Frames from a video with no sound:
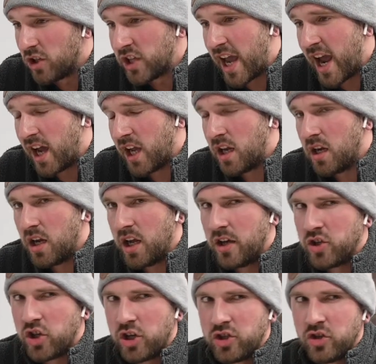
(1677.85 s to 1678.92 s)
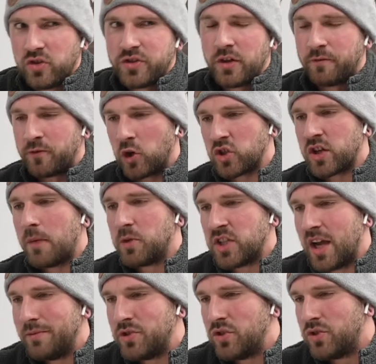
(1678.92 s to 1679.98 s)
yeah, and you'll the first couple
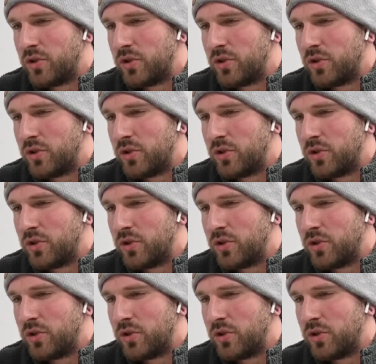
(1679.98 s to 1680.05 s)
times